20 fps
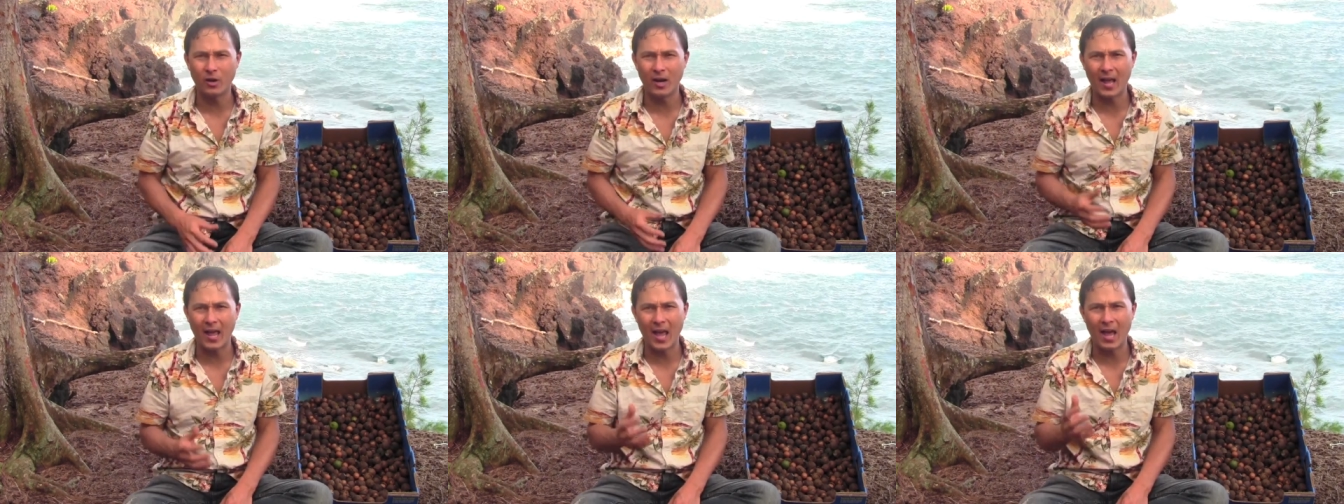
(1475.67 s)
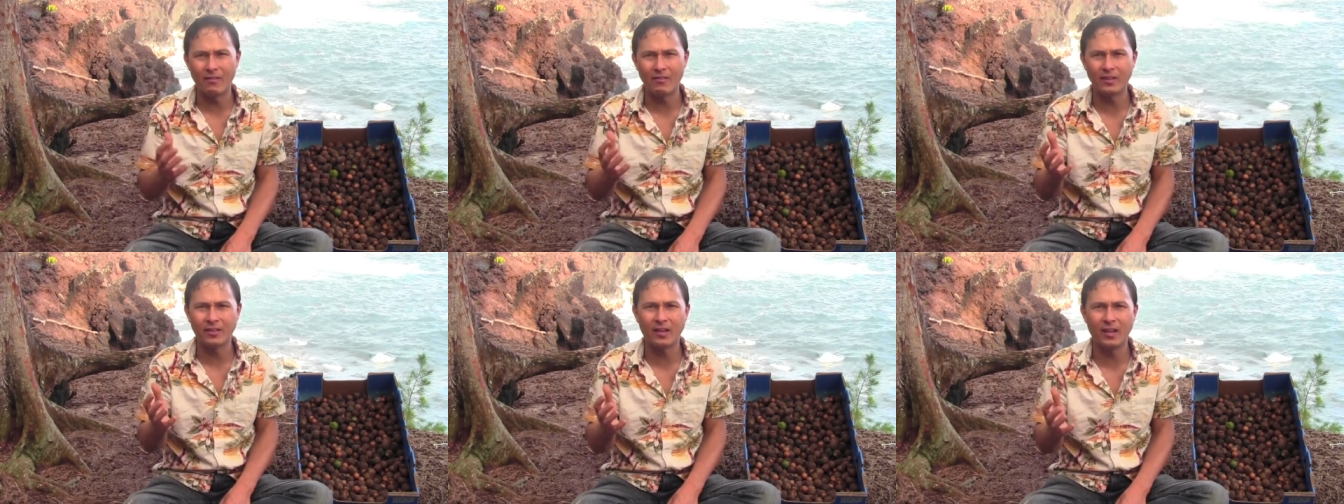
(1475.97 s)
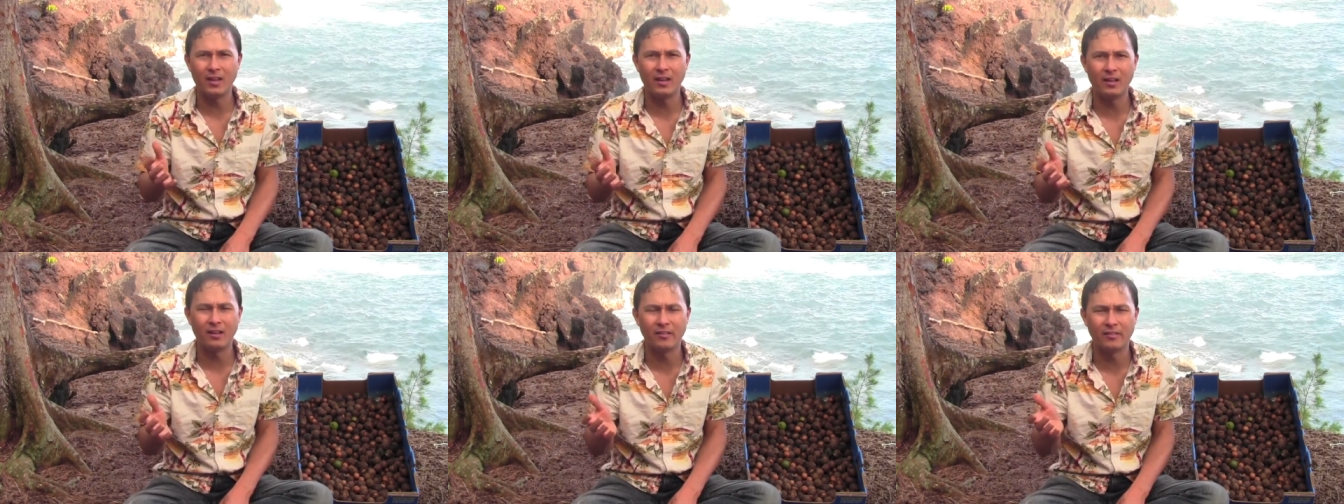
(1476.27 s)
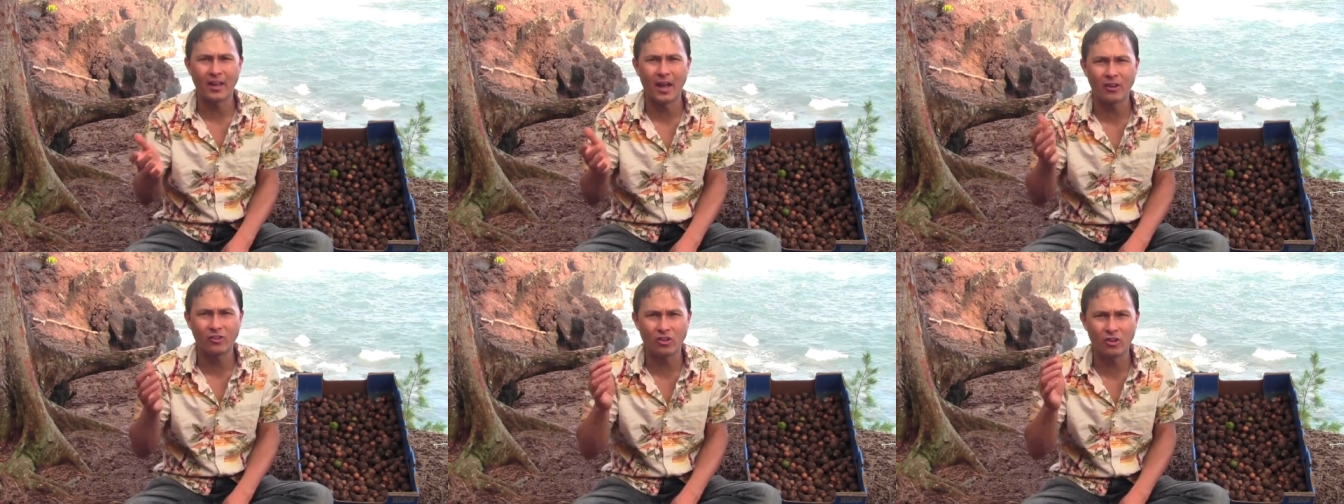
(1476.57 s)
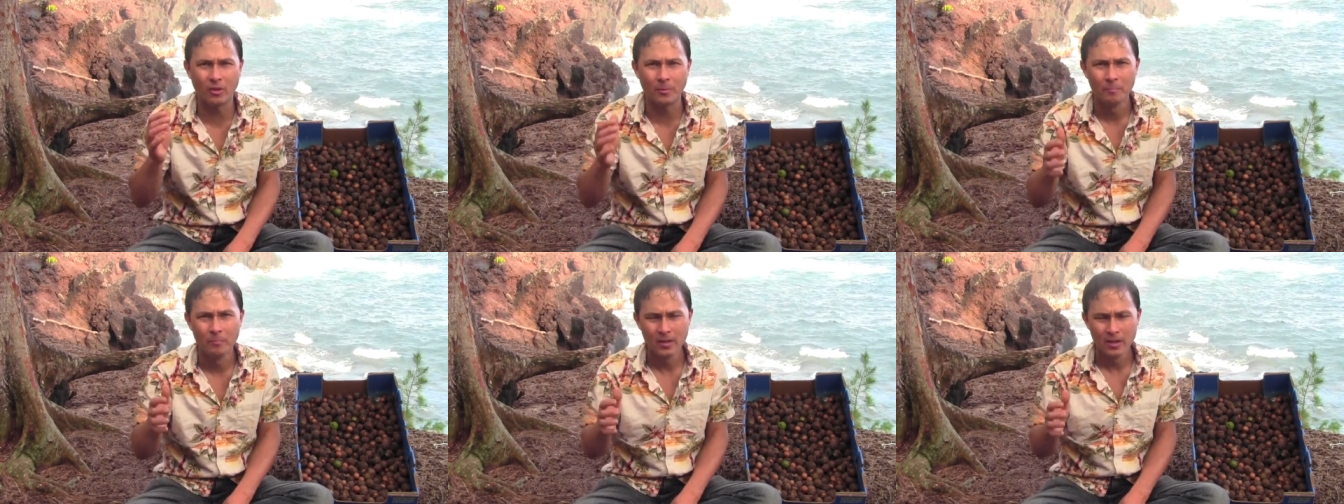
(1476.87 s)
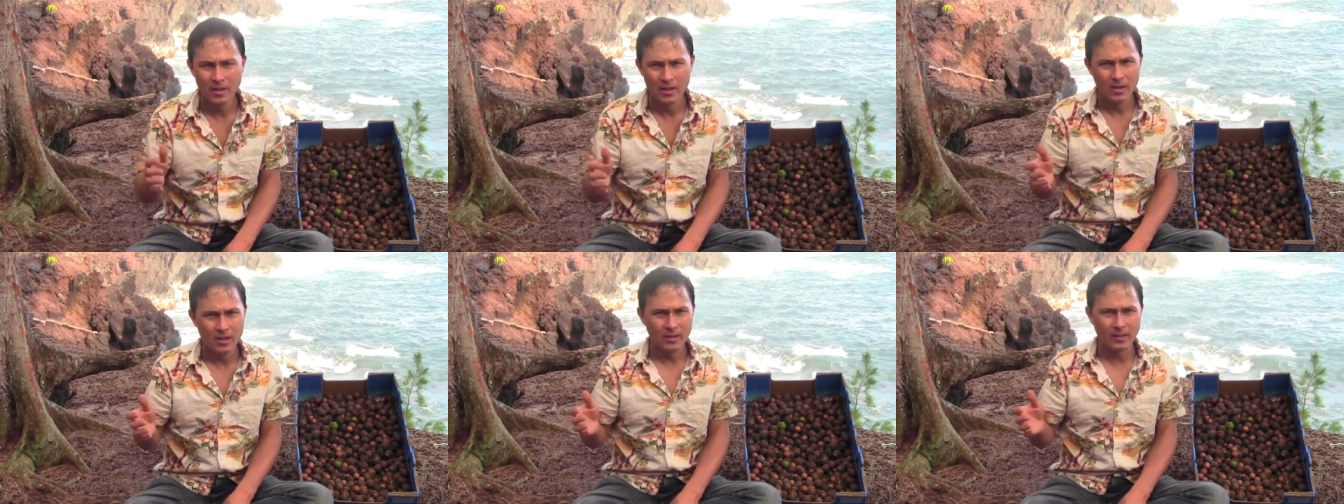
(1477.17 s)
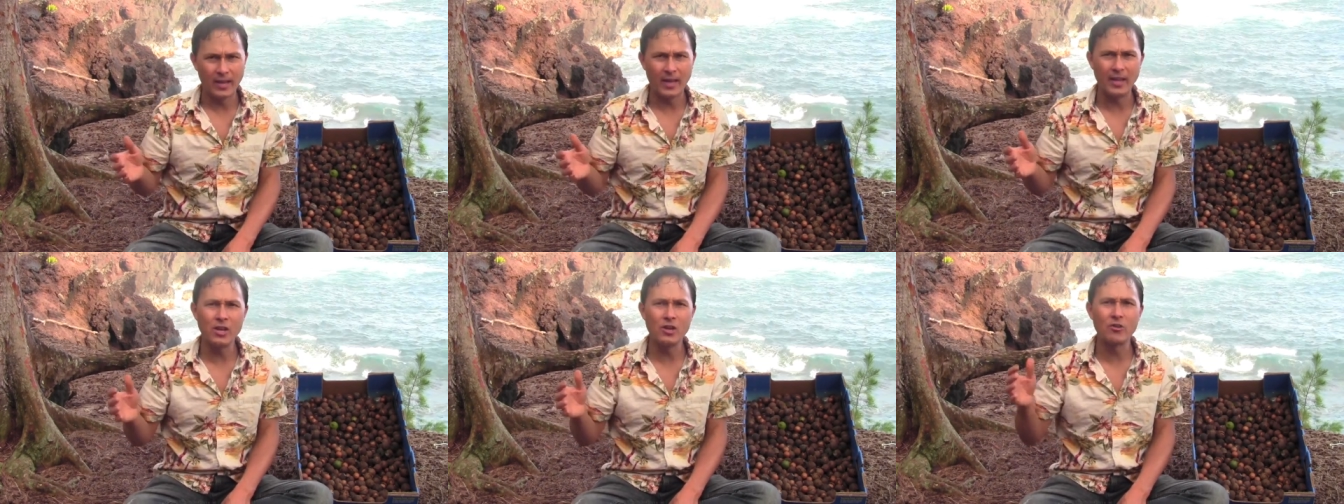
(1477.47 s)
What I advocate is actually
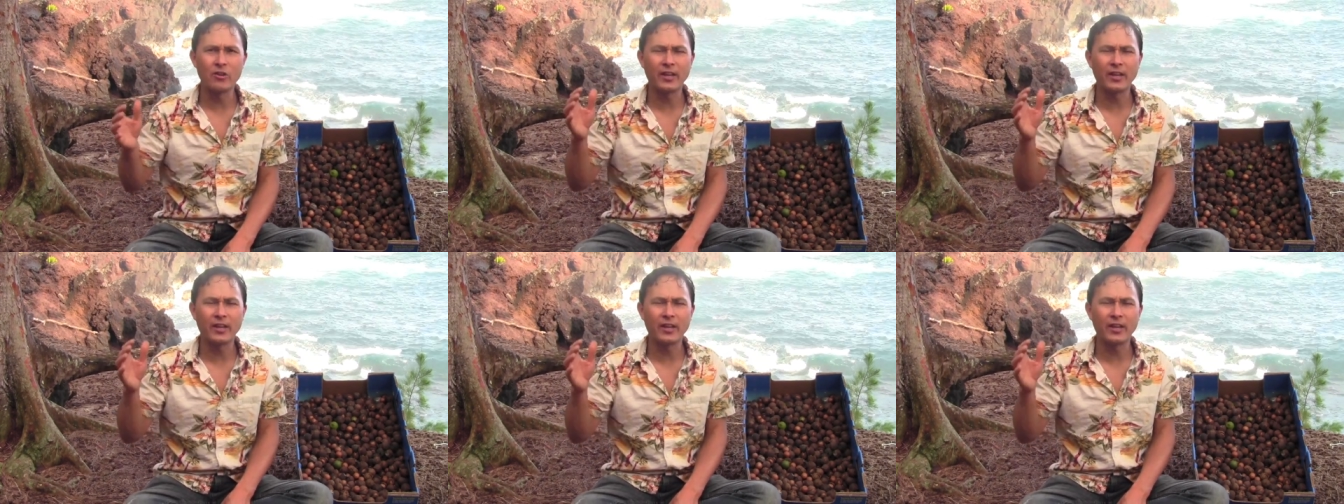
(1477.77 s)
getting